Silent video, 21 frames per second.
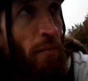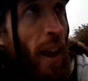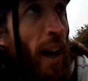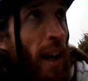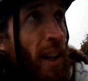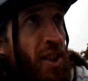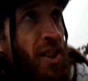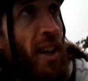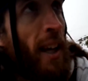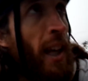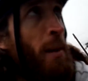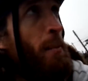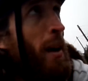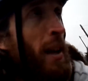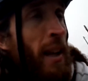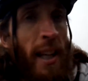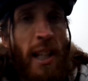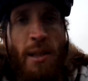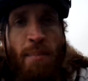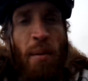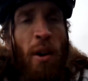and check out my
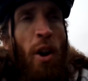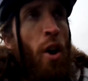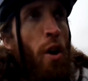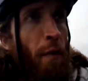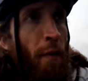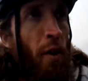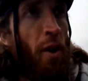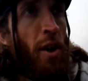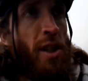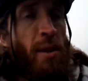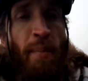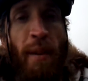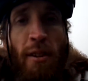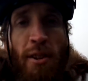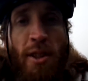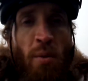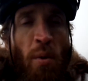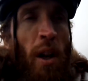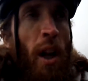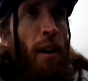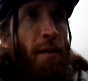links below for
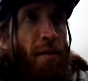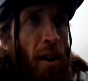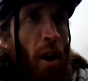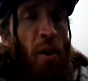spiritual life